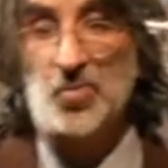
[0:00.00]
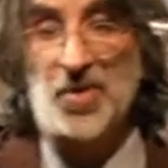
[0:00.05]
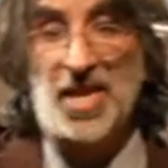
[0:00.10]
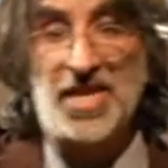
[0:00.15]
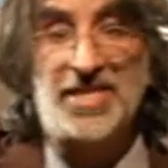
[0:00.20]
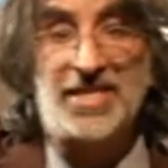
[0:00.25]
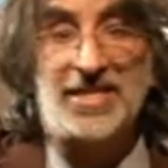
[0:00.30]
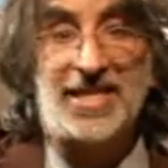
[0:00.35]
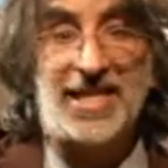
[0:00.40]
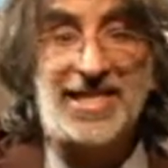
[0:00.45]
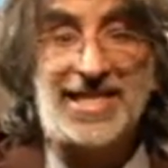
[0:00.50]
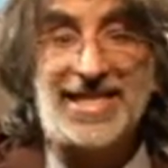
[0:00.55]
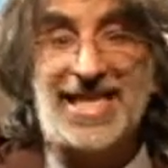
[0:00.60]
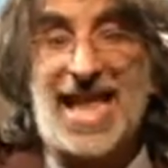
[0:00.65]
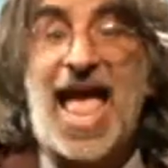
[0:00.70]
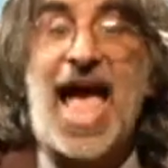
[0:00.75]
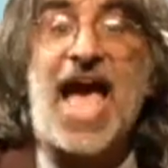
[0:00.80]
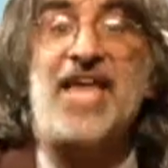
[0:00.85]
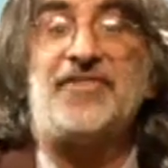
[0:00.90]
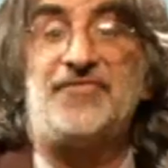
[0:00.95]
regulating
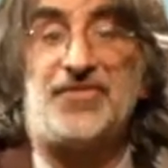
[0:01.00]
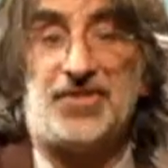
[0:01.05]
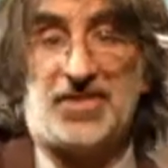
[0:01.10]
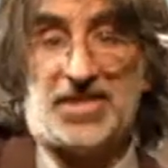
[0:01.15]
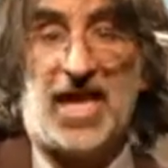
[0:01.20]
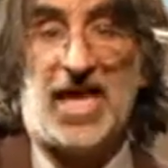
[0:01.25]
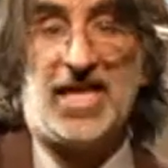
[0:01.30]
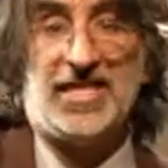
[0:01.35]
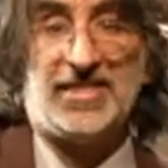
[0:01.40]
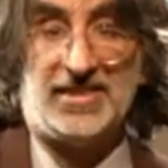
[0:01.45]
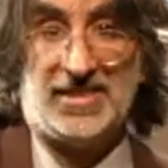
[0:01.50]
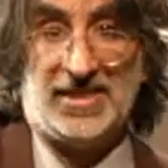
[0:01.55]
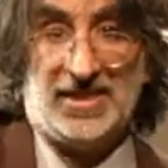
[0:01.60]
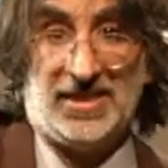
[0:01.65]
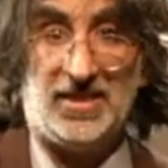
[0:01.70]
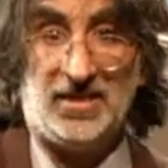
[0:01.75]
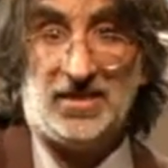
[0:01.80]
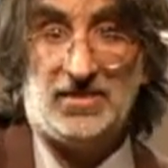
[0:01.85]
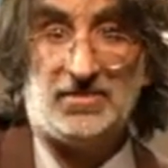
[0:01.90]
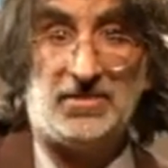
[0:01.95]

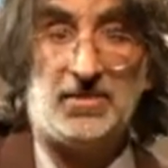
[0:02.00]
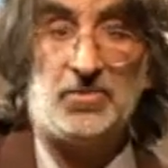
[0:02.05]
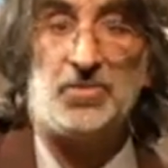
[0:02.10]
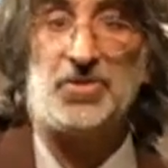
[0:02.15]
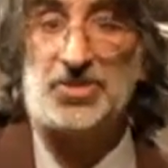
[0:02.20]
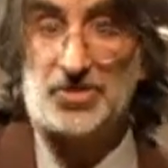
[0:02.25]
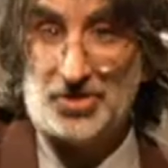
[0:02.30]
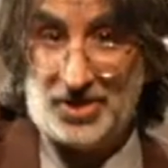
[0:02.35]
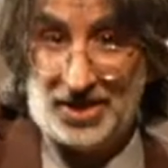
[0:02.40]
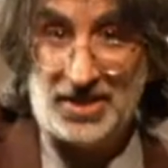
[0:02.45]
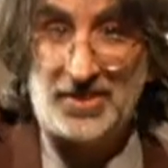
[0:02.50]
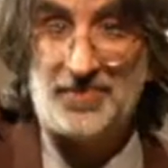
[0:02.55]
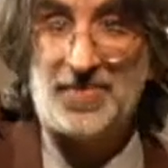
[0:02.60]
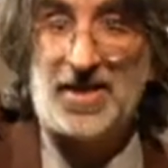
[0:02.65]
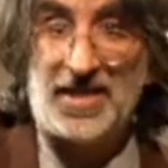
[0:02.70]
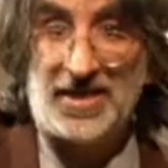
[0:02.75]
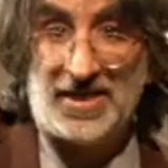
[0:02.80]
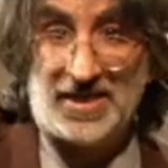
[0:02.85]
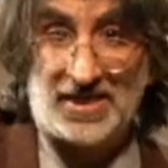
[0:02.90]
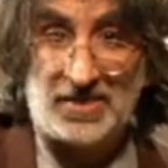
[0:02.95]
advertising, which are
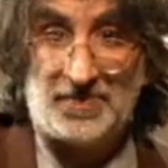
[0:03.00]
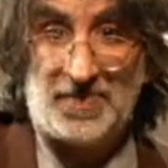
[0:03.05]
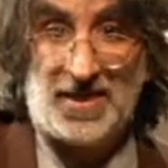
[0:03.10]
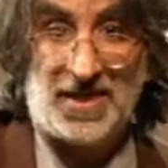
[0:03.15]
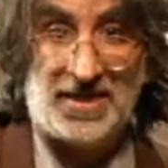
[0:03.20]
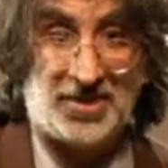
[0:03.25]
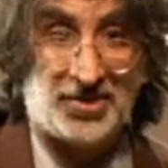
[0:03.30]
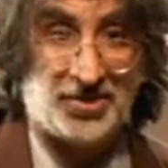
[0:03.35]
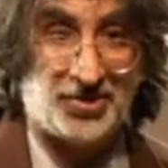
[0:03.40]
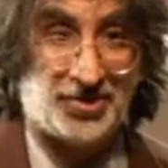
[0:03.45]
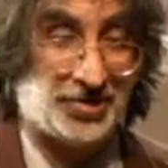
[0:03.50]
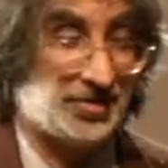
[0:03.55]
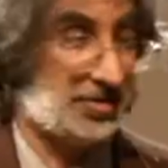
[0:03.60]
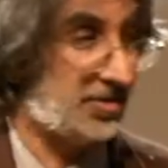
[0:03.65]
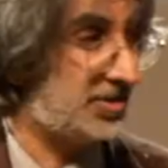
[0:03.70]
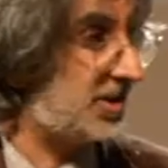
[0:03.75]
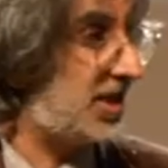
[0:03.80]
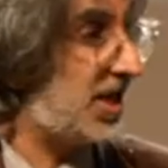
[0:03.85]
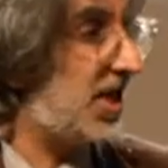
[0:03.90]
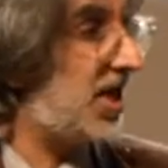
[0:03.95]
independent
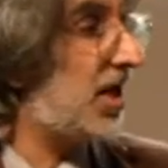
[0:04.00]
expenditures,